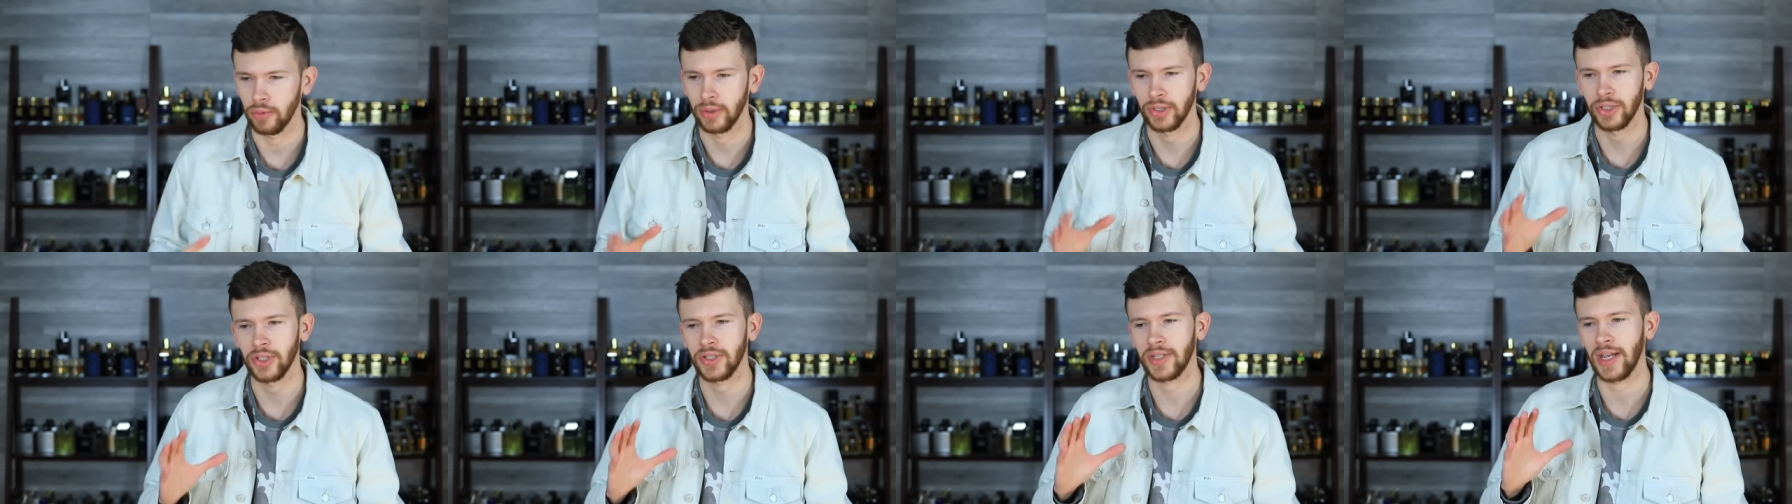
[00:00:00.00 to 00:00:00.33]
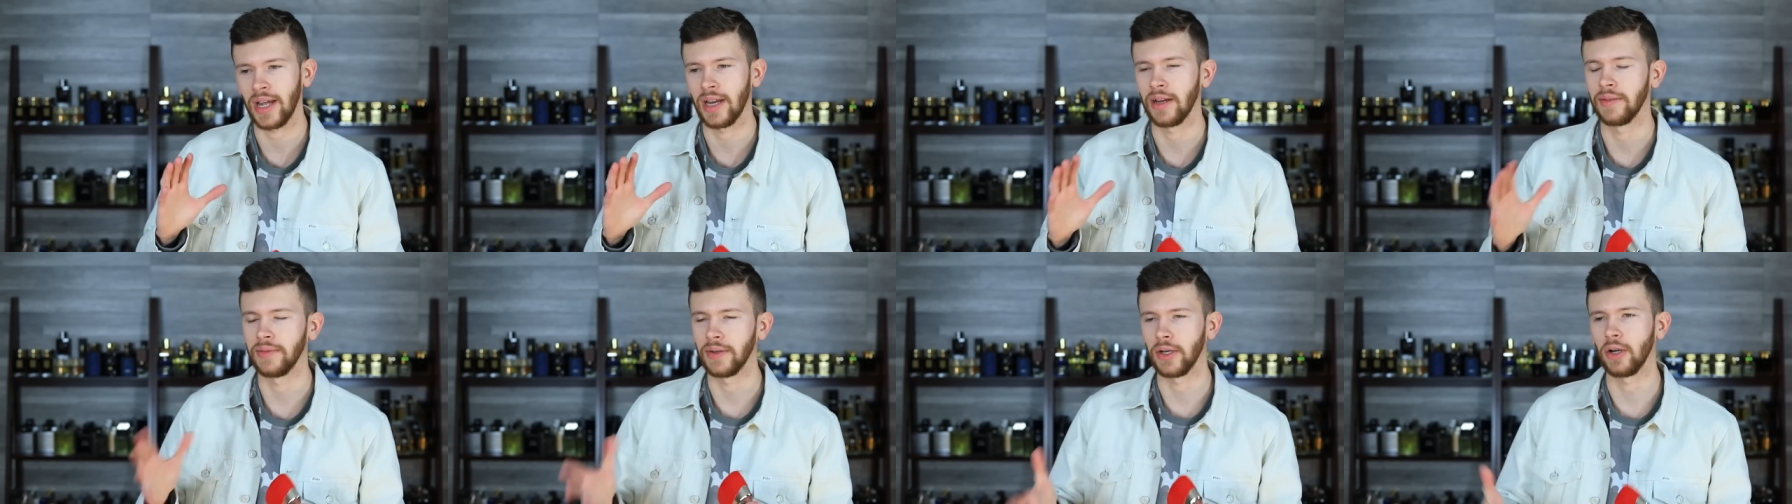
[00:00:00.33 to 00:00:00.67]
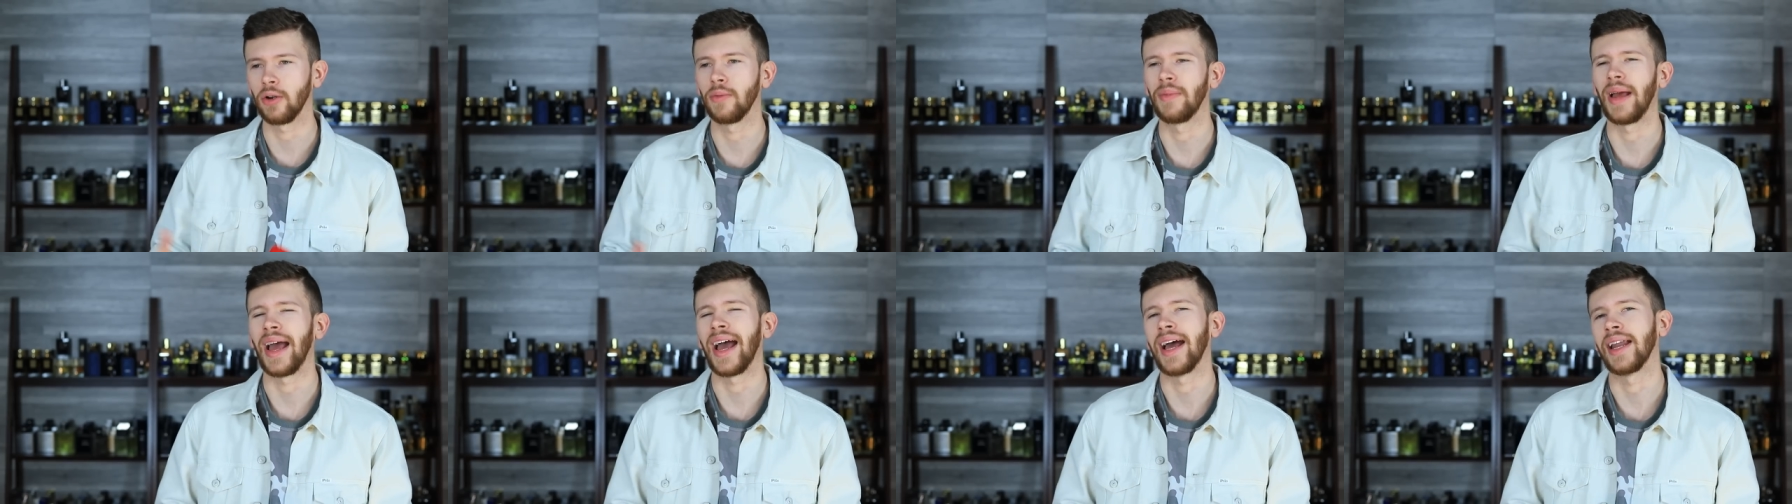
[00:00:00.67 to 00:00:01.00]
which is kind of
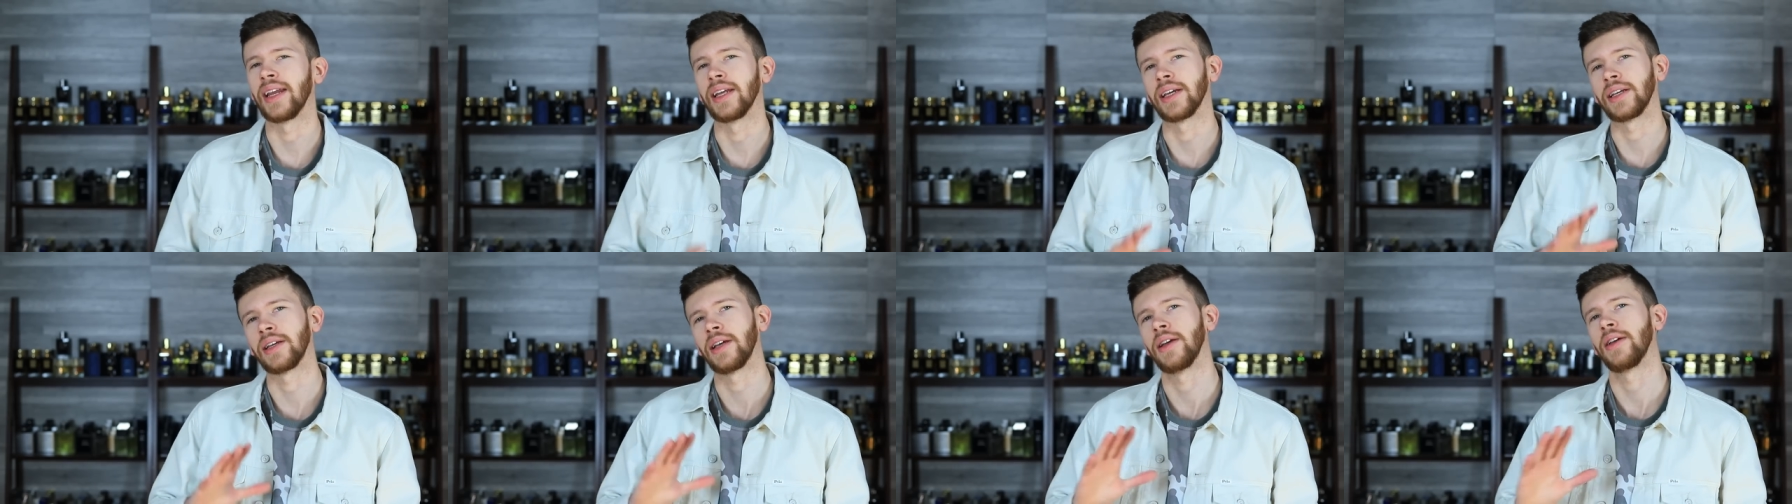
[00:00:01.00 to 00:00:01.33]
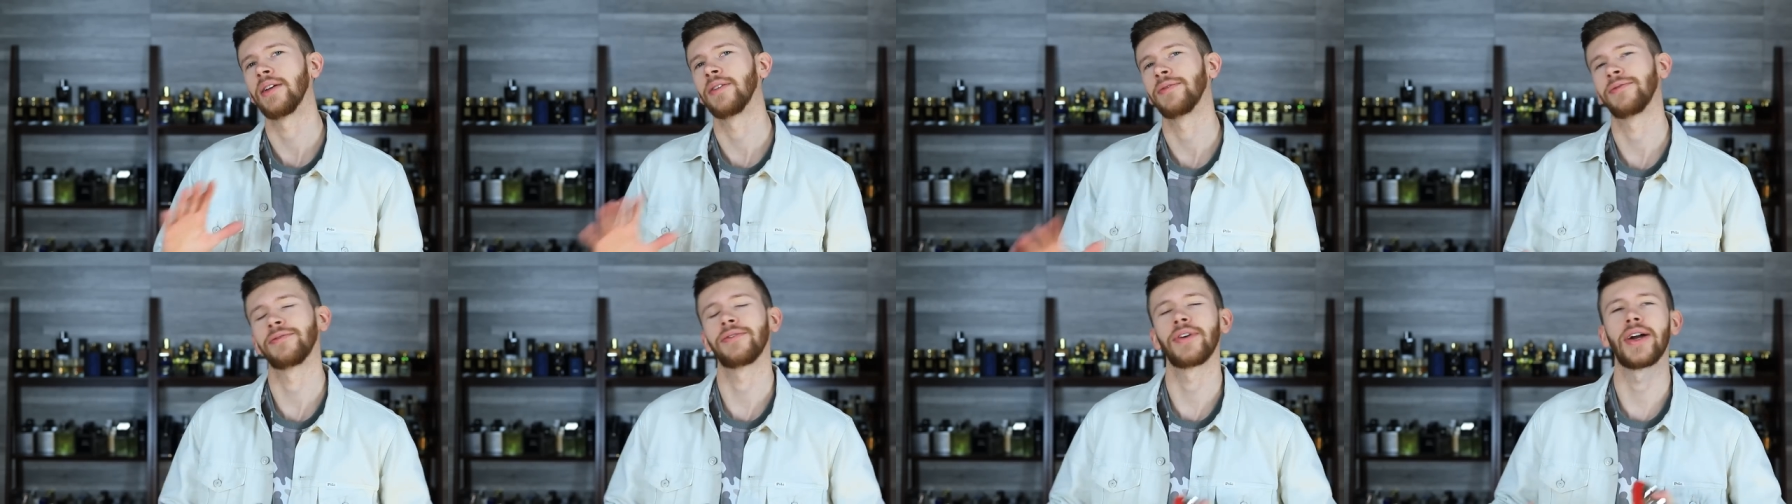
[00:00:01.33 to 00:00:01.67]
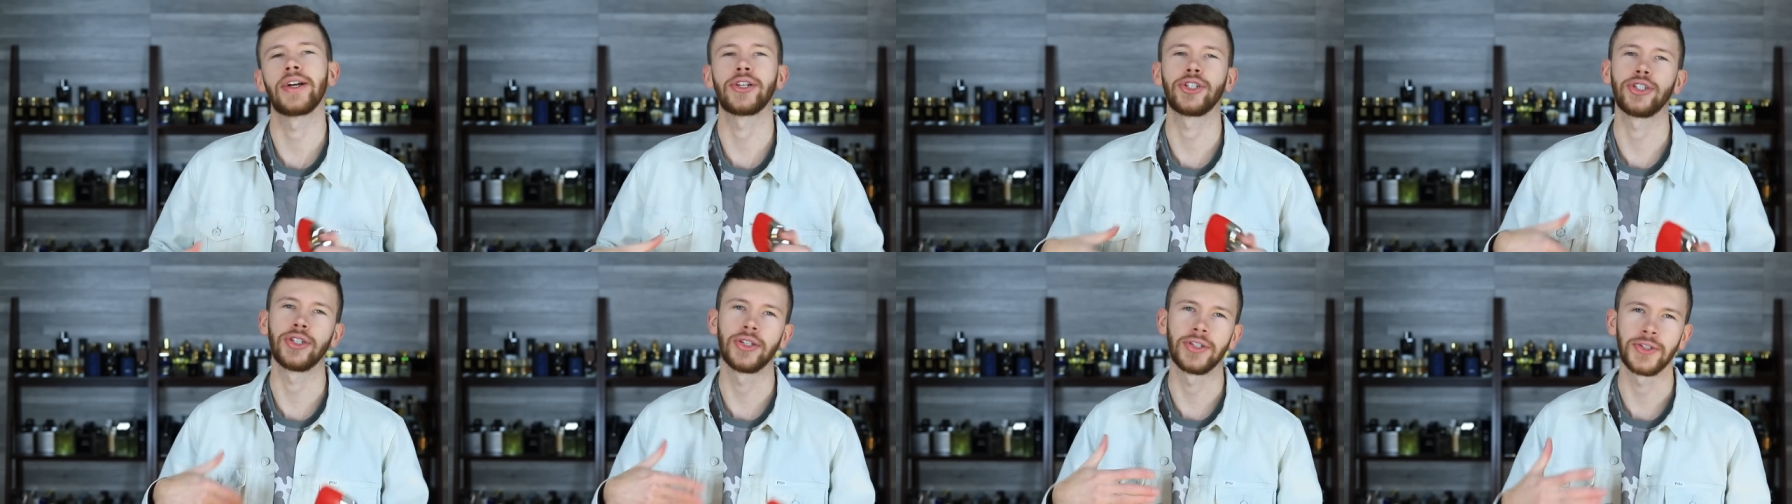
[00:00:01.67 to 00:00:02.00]
aromatic,
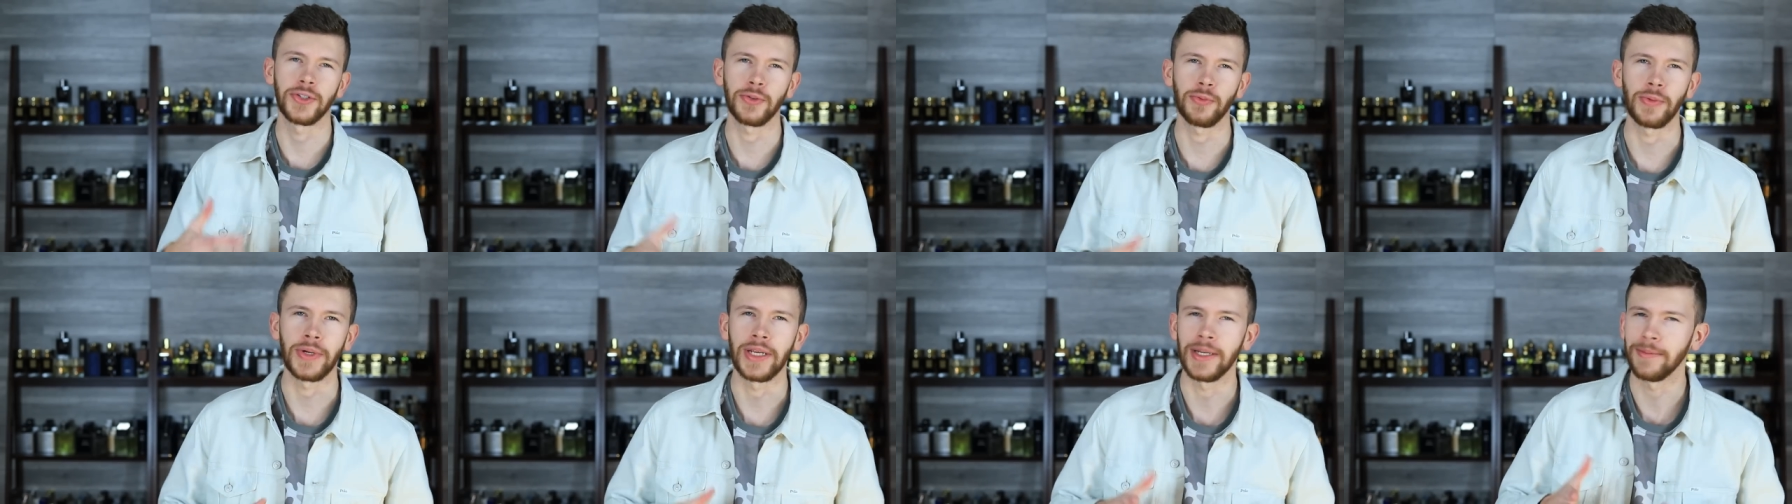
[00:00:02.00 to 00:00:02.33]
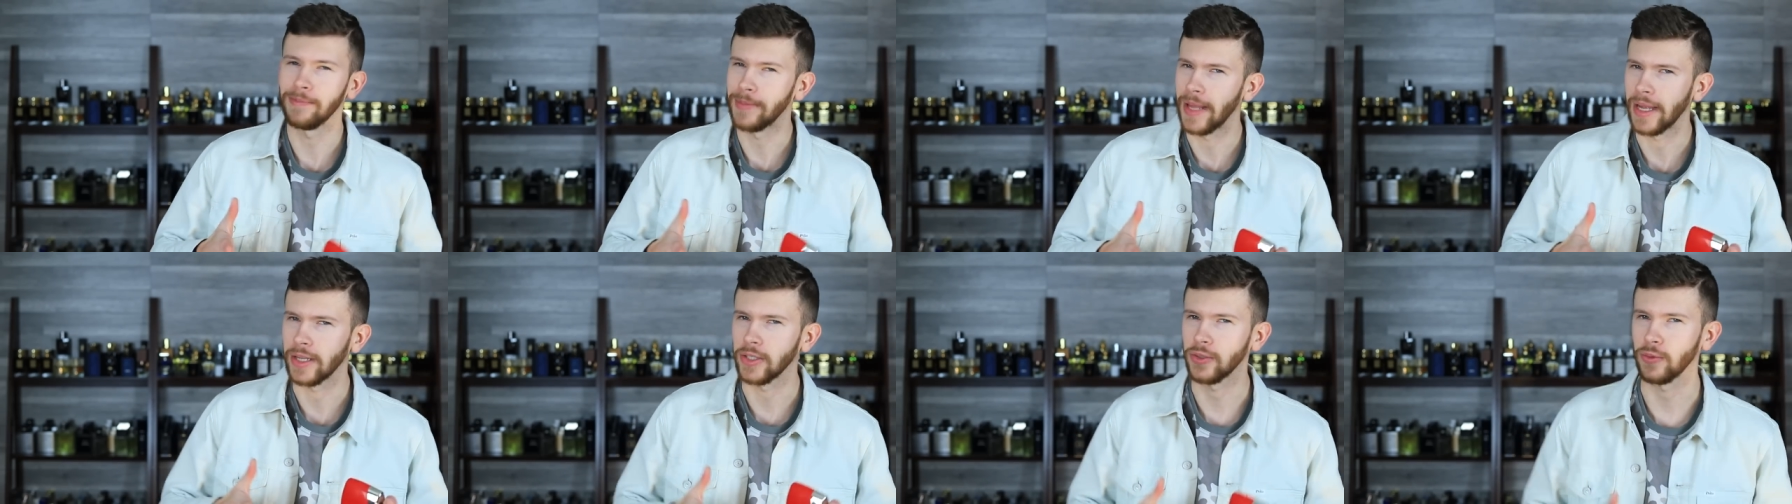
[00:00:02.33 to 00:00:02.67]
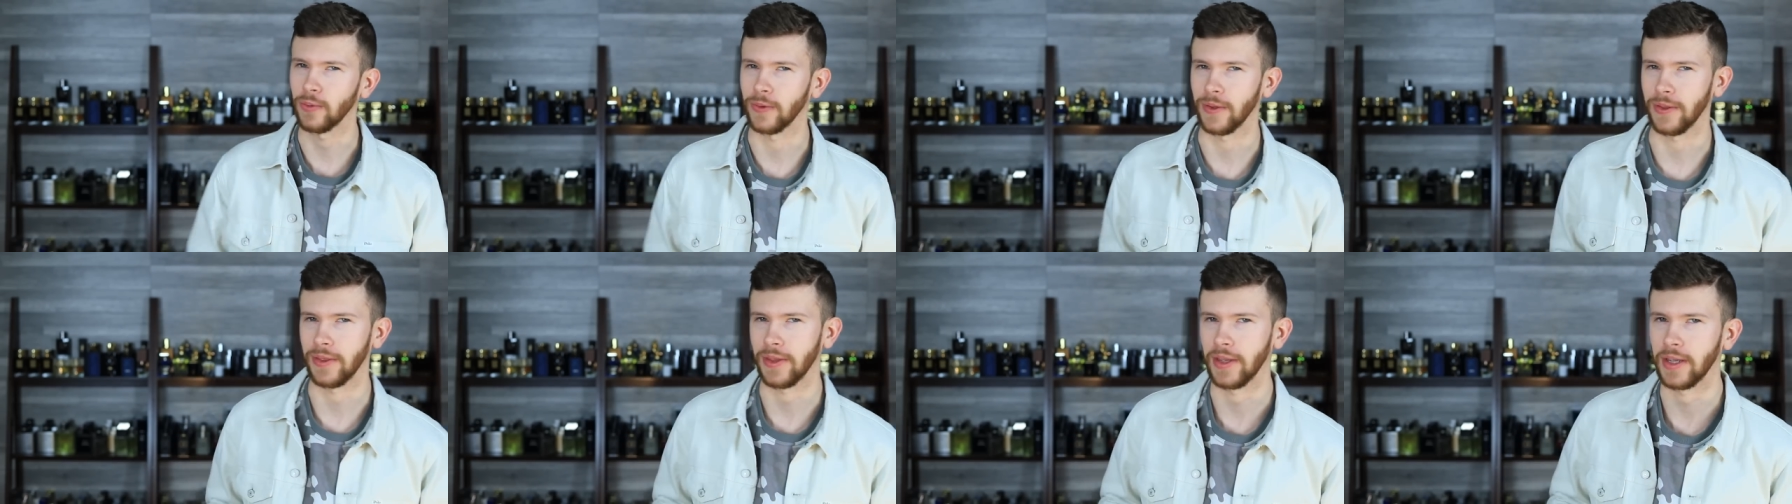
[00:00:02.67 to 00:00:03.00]
fresh and sweet, that
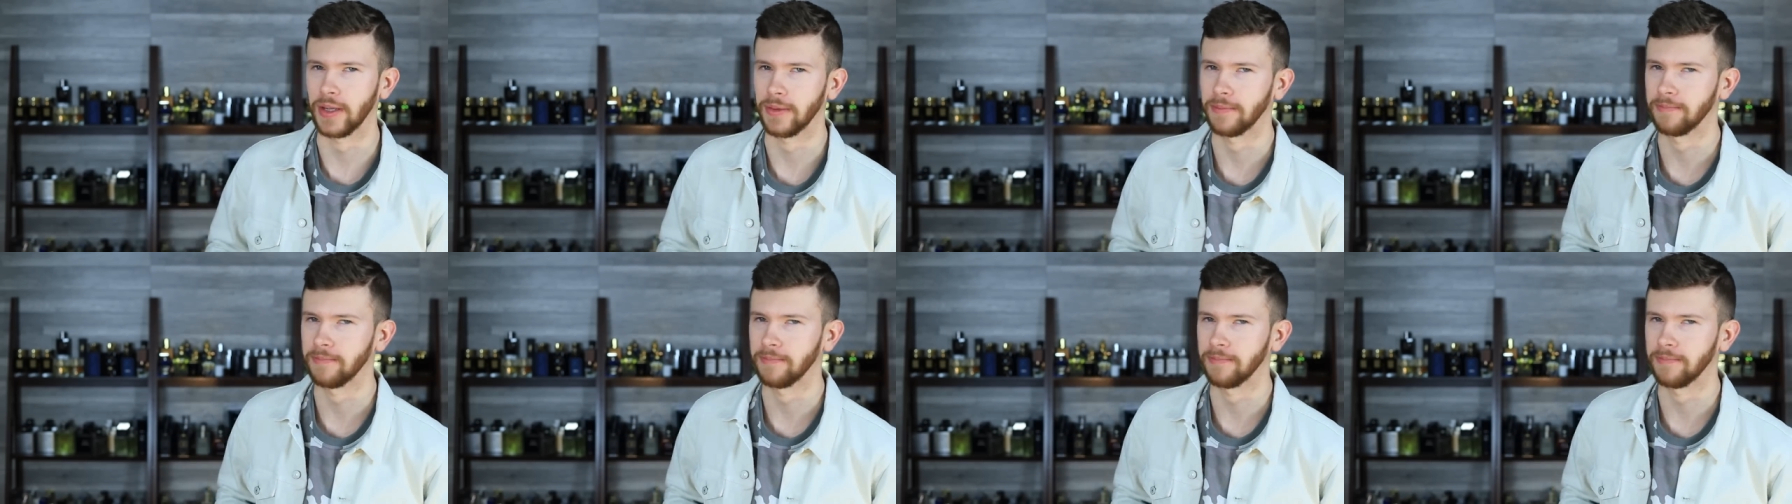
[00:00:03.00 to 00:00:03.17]
sort of thing.